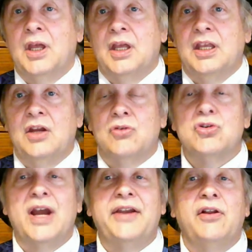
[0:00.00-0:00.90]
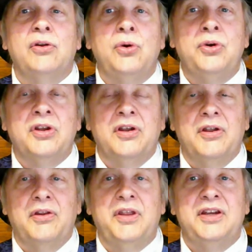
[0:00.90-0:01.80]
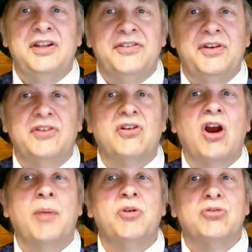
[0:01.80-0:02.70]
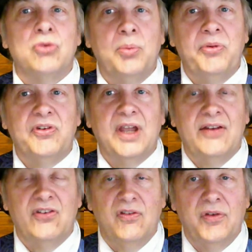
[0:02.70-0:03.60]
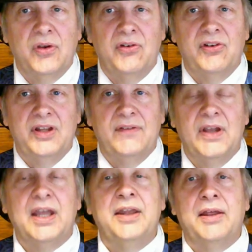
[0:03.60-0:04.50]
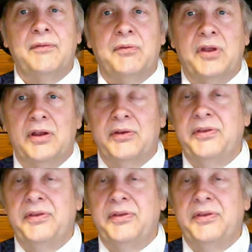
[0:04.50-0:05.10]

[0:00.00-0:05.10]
you know, trying to loot the dis disarmed troops and civilians leaving, and that the,